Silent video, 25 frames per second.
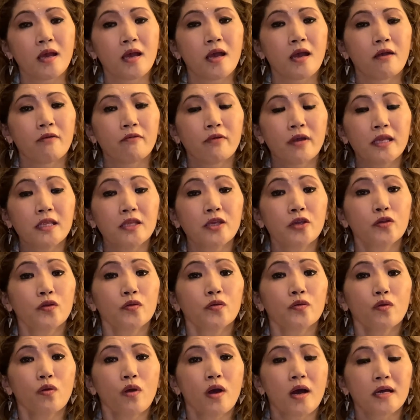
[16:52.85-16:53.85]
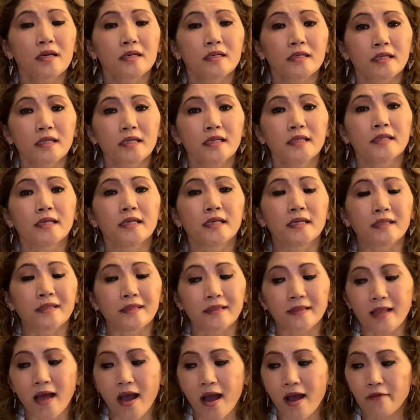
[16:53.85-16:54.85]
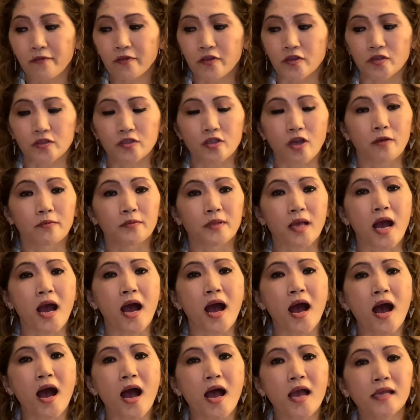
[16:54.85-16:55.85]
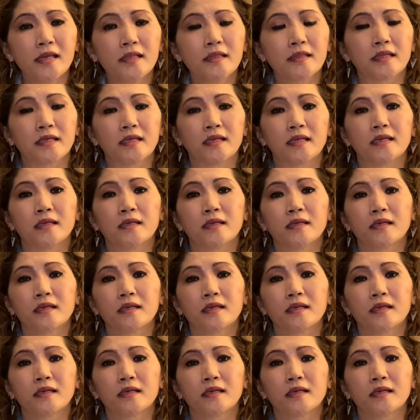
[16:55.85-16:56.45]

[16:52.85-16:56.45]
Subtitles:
When you are really in love yourself, highly,